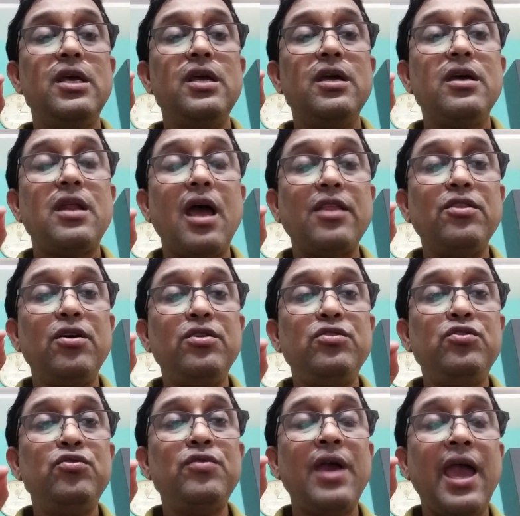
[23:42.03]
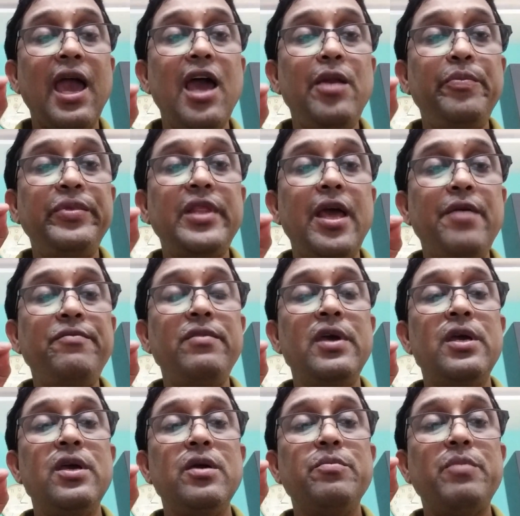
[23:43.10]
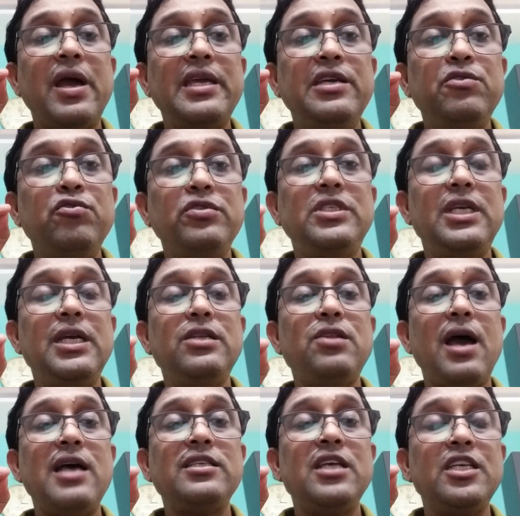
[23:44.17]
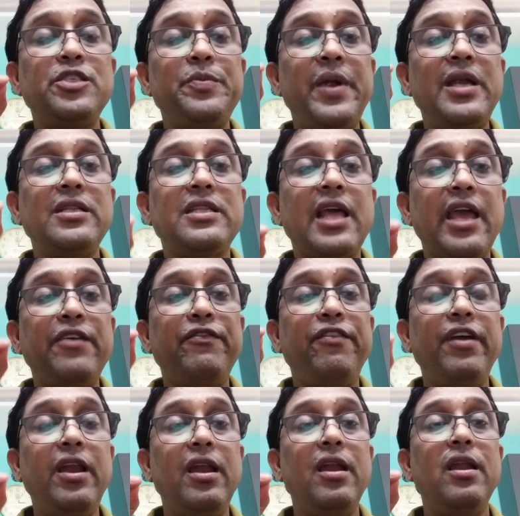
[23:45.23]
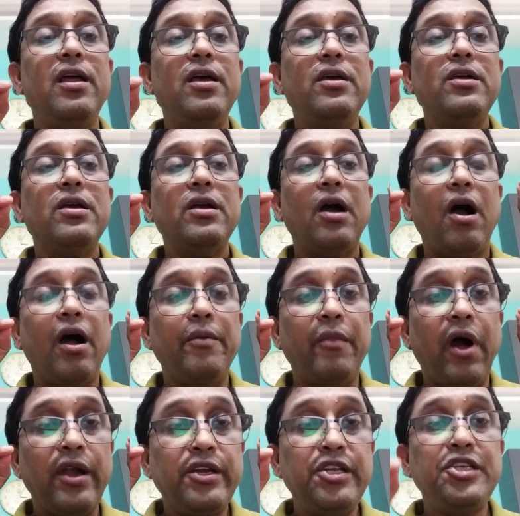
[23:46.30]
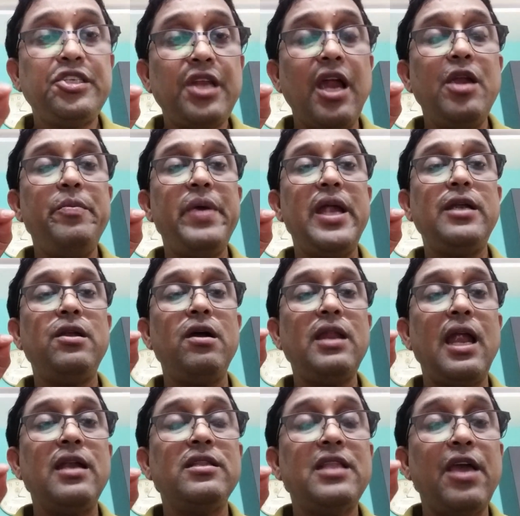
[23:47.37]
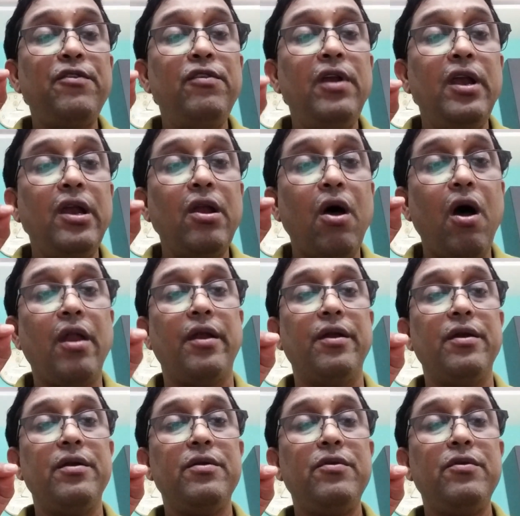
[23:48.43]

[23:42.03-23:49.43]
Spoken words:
rather to help them by using the assessment, they will understand better and they will learn.